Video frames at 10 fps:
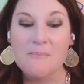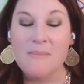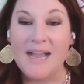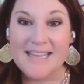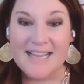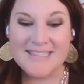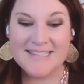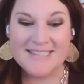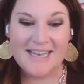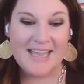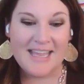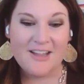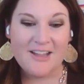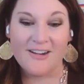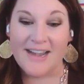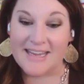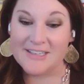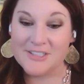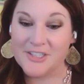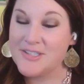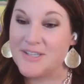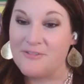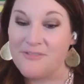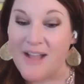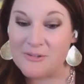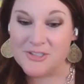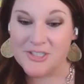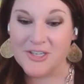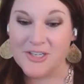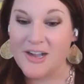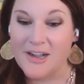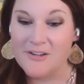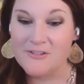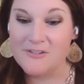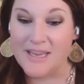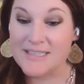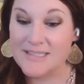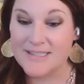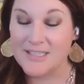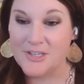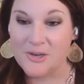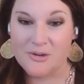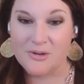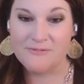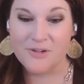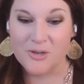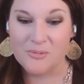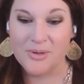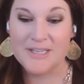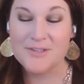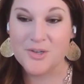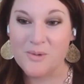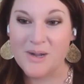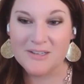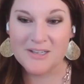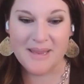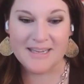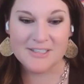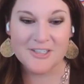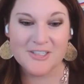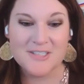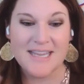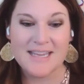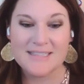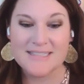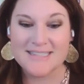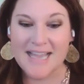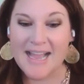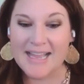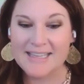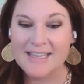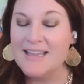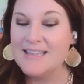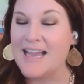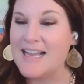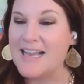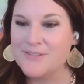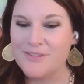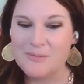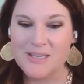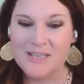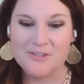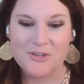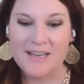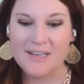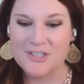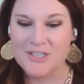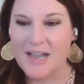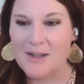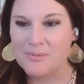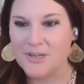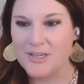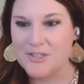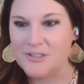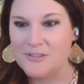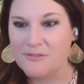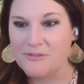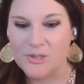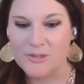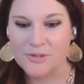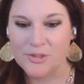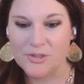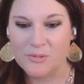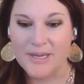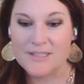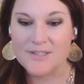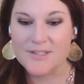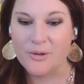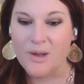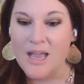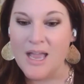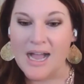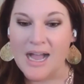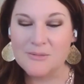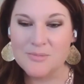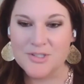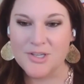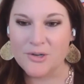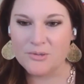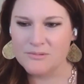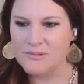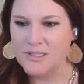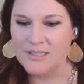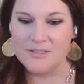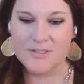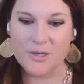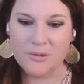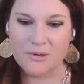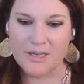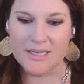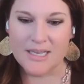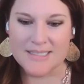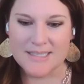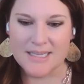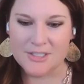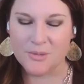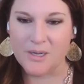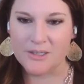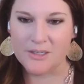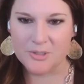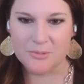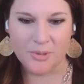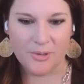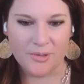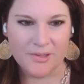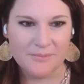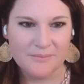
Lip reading: My guests today are Anders, the founder of and CEO of Focal Point. So welcome, Anders, and Zach, the SVP of Strategy and Operation for Focal Point. So I am so excited to welcome you both.